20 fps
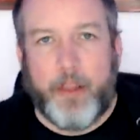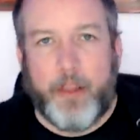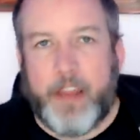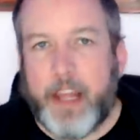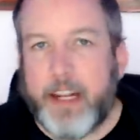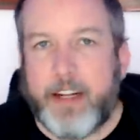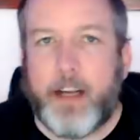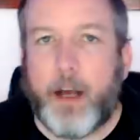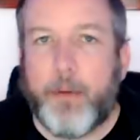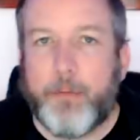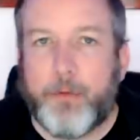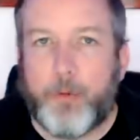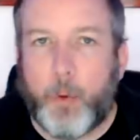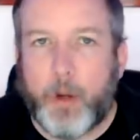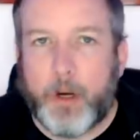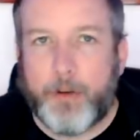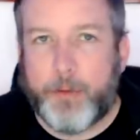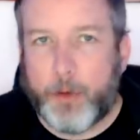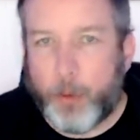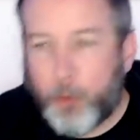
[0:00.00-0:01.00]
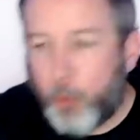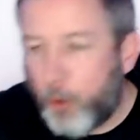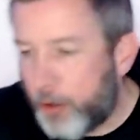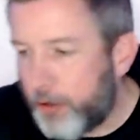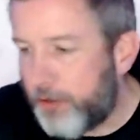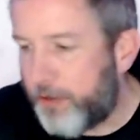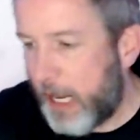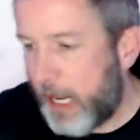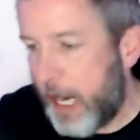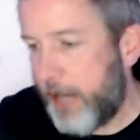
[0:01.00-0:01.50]
Then comes one of her
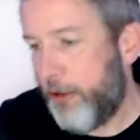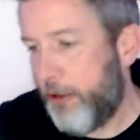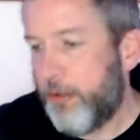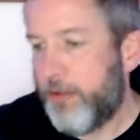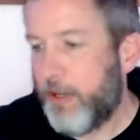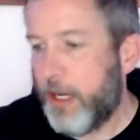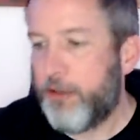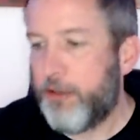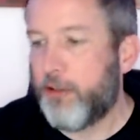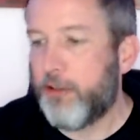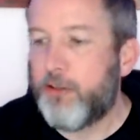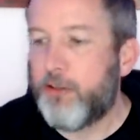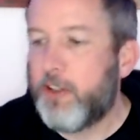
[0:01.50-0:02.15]
worst accusations.